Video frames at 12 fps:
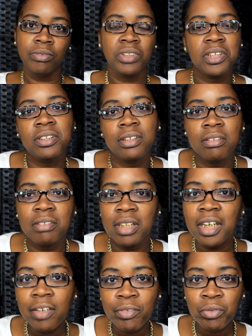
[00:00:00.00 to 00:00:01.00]
Just
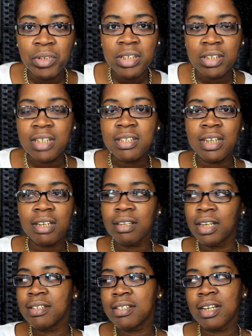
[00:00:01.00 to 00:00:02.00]
think of a reason instead of,
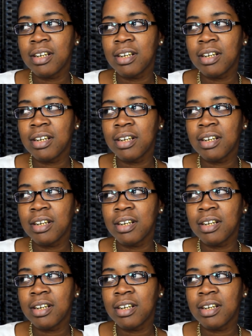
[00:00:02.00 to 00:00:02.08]
instead,